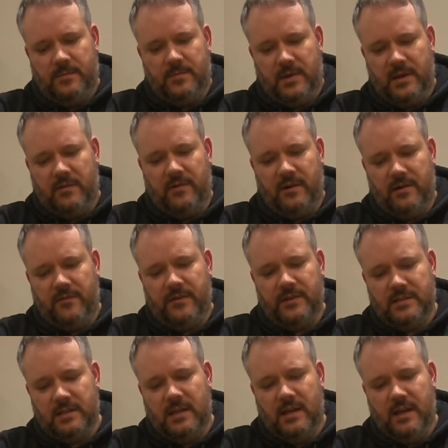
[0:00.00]
period of
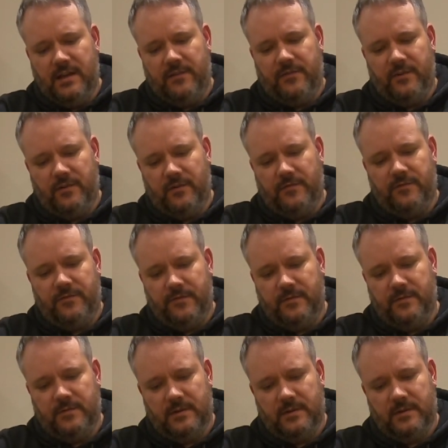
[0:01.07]
its life of